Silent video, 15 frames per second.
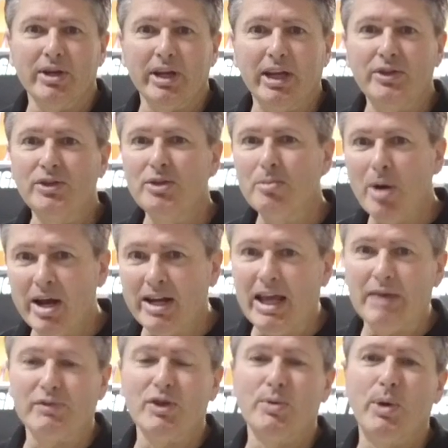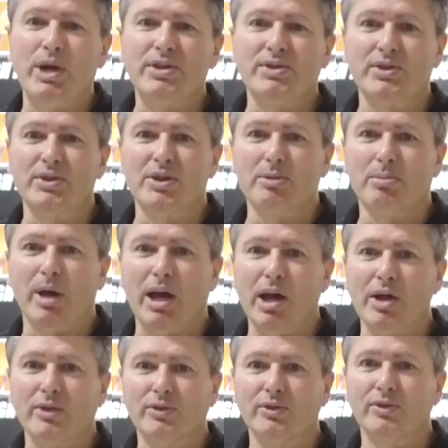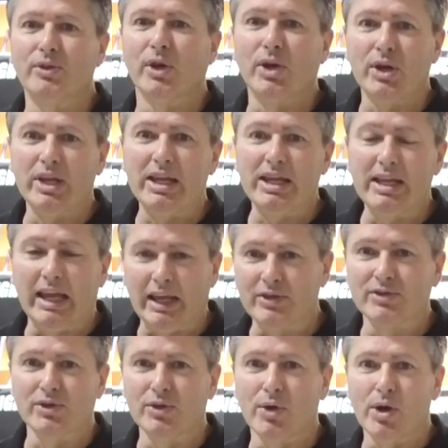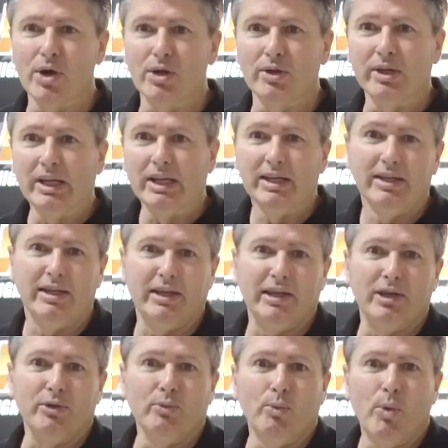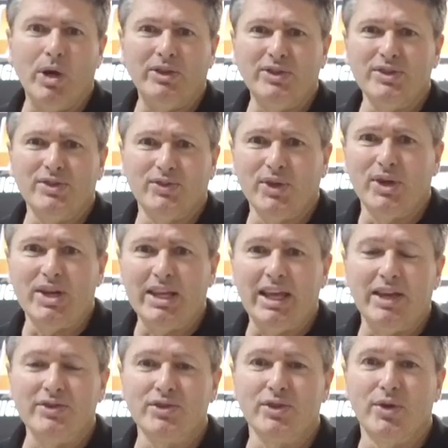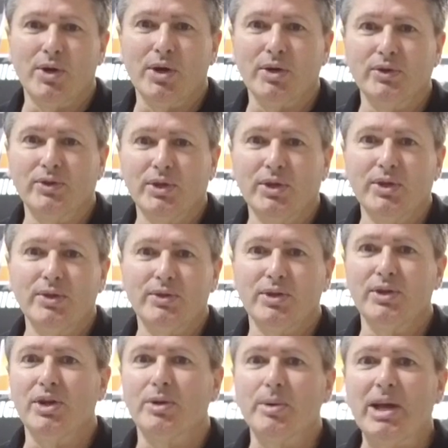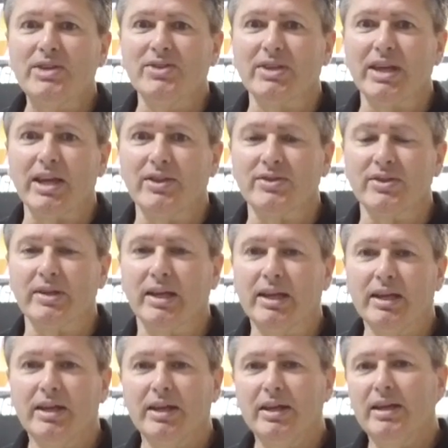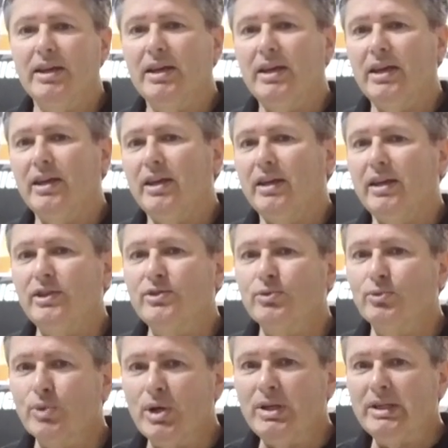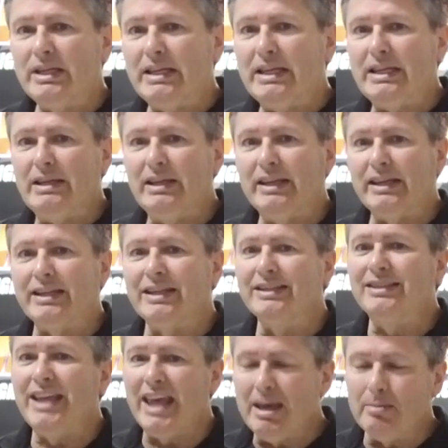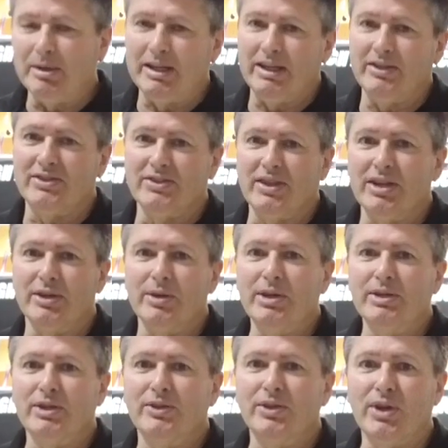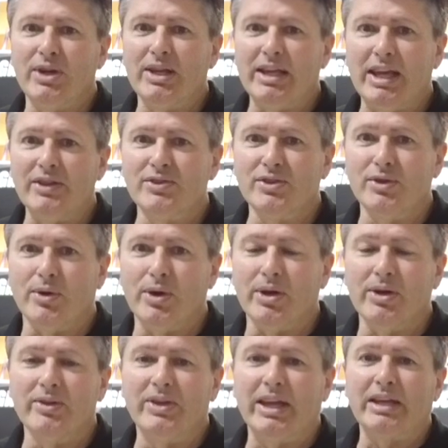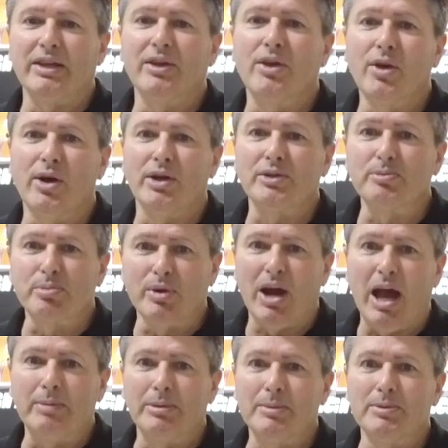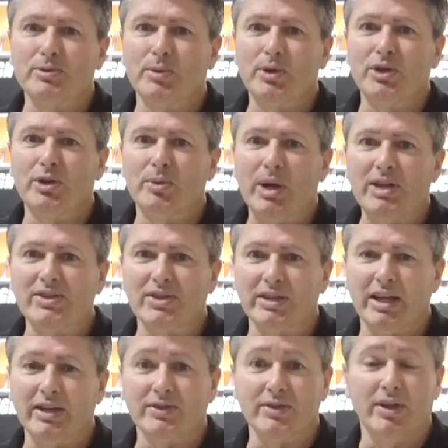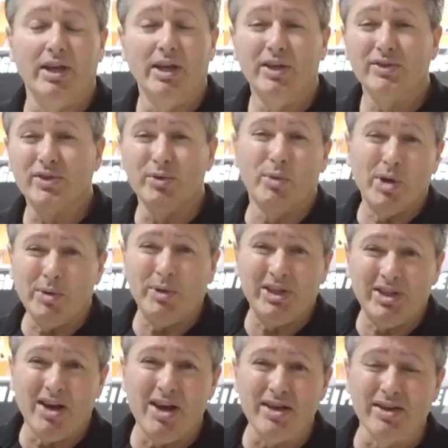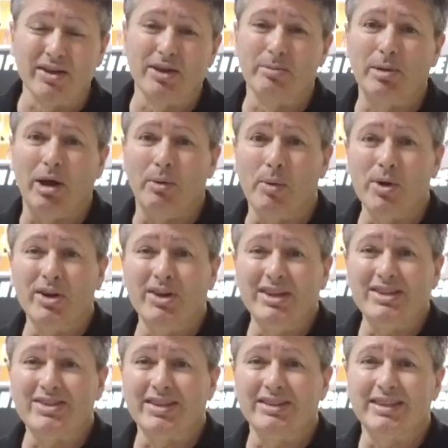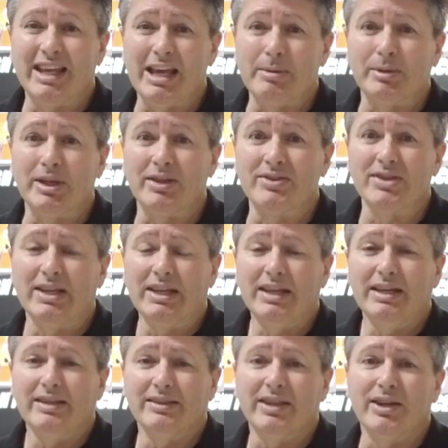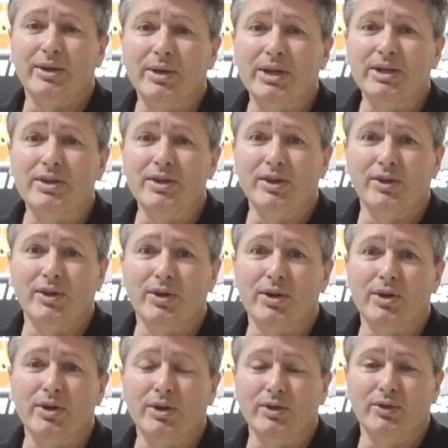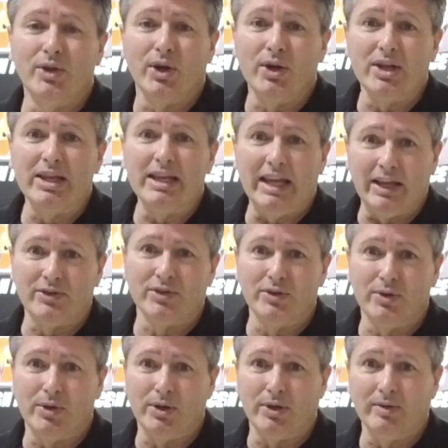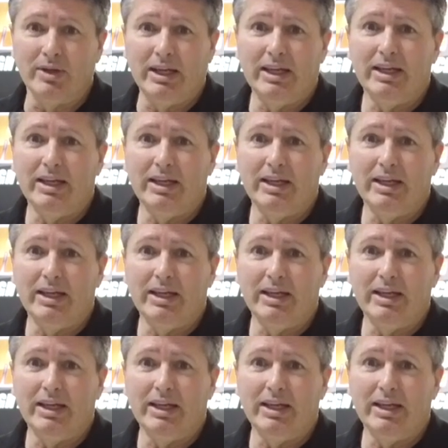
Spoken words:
and you might have a question about dirty engine oil and what does dirty engine oil do to your racing engine? It's really the contaminants that are in the dirty engine oil that can cause problems with your racing engine. So what are we talking about? What are these contaminants that are in your dirty engine oil?